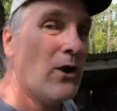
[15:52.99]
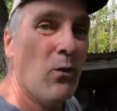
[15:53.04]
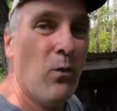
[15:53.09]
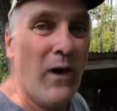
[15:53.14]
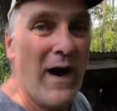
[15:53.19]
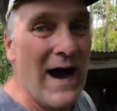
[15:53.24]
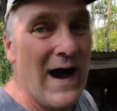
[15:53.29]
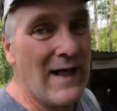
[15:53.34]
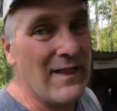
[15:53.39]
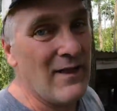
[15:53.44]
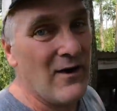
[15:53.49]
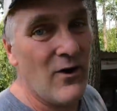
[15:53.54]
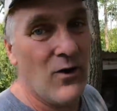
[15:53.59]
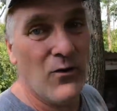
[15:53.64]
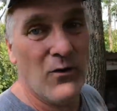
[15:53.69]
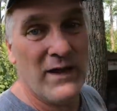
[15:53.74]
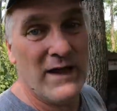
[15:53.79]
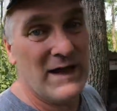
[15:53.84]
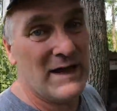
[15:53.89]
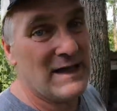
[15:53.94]
a
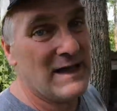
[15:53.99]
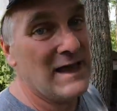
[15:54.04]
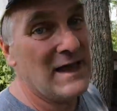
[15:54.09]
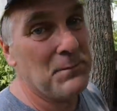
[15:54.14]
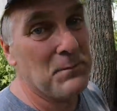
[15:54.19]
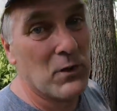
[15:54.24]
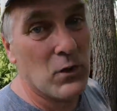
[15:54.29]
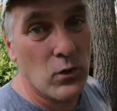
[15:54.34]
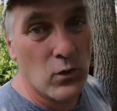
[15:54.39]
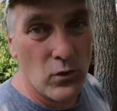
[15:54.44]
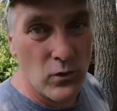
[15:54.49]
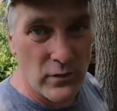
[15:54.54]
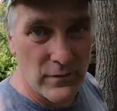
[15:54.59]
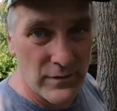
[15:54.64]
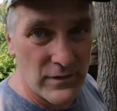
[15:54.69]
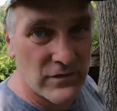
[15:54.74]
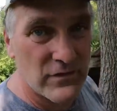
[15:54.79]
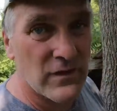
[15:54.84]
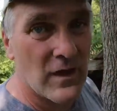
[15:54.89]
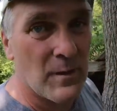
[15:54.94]
wallow, and keep cool in
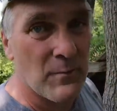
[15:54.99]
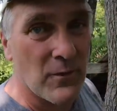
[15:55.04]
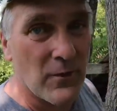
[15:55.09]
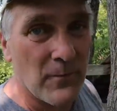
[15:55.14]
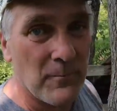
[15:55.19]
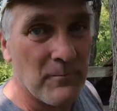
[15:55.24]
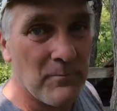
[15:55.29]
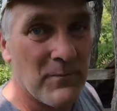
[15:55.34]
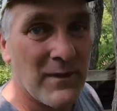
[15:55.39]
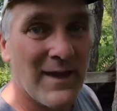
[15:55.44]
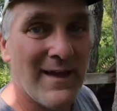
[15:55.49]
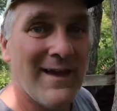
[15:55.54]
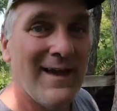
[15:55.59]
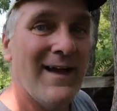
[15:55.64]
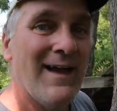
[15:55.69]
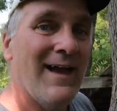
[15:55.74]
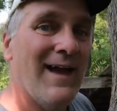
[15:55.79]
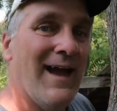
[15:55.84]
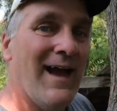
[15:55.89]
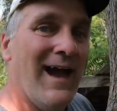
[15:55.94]
the summer.
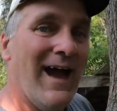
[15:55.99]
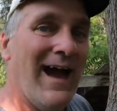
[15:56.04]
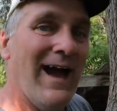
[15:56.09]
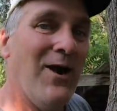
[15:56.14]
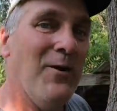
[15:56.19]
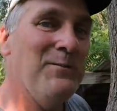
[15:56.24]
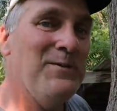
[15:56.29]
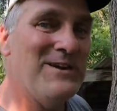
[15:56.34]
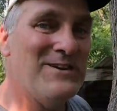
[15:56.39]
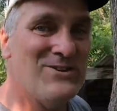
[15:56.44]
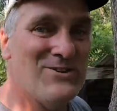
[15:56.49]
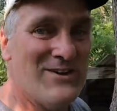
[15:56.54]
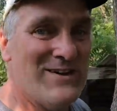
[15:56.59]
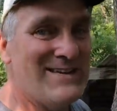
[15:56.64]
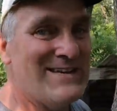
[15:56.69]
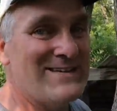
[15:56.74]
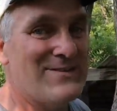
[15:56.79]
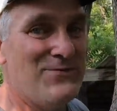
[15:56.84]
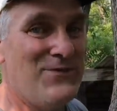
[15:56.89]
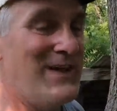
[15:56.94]
I hope you enjoyed
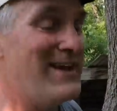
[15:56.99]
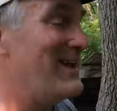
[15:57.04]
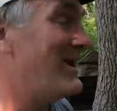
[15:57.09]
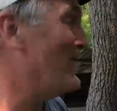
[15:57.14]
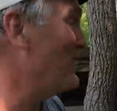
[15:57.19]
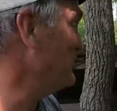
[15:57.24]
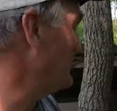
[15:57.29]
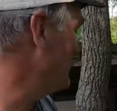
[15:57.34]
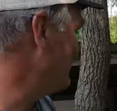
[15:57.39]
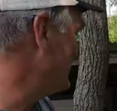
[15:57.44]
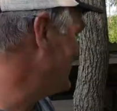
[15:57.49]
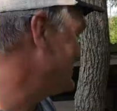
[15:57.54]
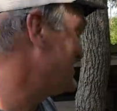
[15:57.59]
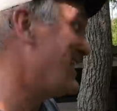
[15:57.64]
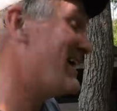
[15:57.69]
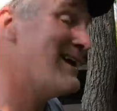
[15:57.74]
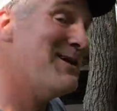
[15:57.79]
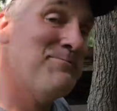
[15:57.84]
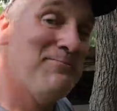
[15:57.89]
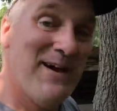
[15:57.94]
this video. We'll be
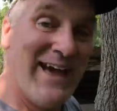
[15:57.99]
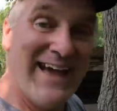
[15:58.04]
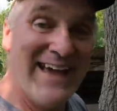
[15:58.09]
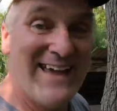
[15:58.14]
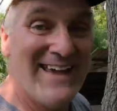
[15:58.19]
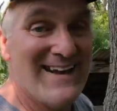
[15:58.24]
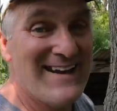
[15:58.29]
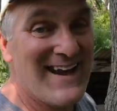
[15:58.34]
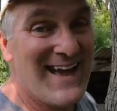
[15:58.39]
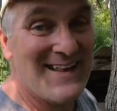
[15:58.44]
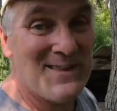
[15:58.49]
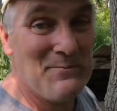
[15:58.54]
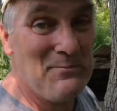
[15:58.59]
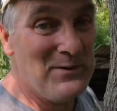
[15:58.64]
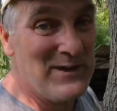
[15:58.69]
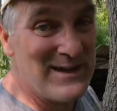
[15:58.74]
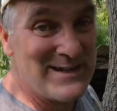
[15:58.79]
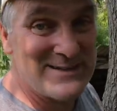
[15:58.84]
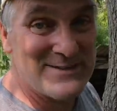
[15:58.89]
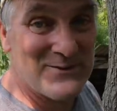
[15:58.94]
checking back in on the
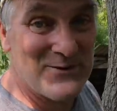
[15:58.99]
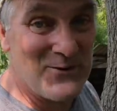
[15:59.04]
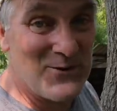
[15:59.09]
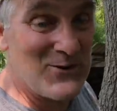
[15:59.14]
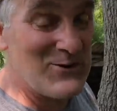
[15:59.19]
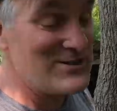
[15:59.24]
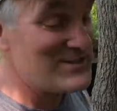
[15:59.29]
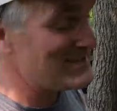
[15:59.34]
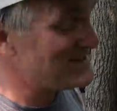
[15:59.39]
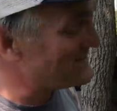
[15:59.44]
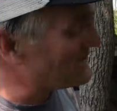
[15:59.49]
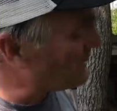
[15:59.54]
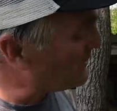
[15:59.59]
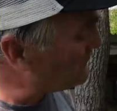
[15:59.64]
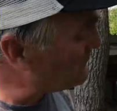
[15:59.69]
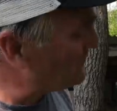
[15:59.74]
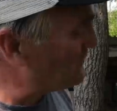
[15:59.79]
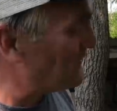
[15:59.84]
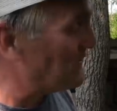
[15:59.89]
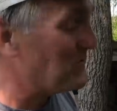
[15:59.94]
pigs, of course, and
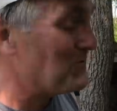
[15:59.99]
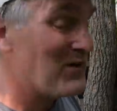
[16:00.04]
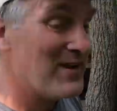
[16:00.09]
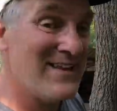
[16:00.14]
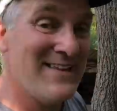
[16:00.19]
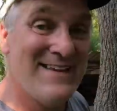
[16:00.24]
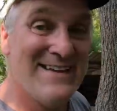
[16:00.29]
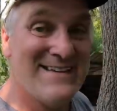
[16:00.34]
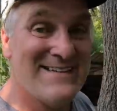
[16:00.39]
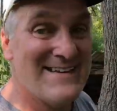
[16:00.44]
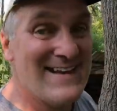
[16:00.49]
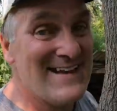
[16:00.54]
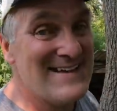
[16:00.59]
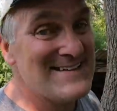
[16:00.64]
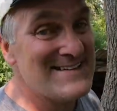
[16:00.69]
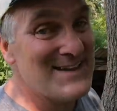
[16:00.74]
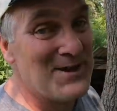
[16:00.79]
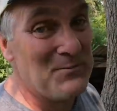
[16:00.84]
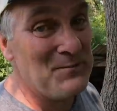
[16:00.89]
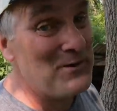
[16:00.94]
hopefully one of these
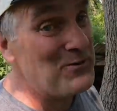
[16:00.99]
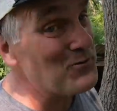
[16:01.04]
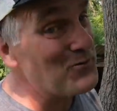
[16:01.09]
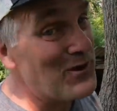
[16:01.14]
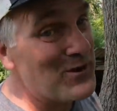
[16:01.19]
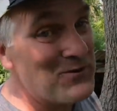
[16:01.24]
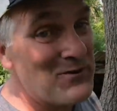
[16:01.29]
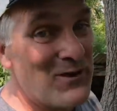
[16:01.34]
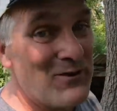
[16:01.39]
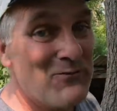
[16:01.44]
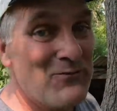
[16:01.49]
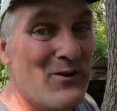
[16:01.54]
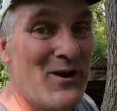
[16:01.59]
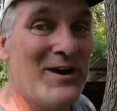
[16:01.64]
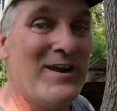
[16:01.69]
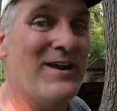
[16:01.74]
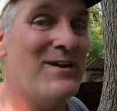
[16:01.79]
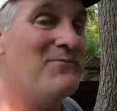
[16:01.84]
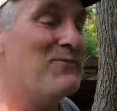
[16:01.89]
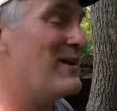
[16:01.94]
days they'll be run, run,
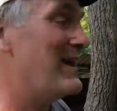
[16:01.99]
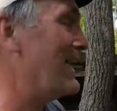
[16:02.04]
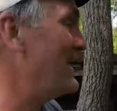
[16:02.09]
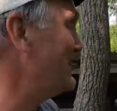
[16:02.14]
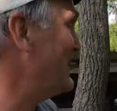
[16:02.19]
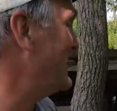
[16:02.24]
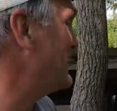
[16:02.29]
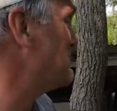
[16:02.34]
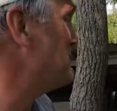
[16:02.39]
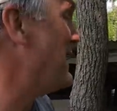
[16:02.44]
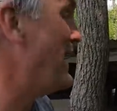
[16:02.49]
running when I let them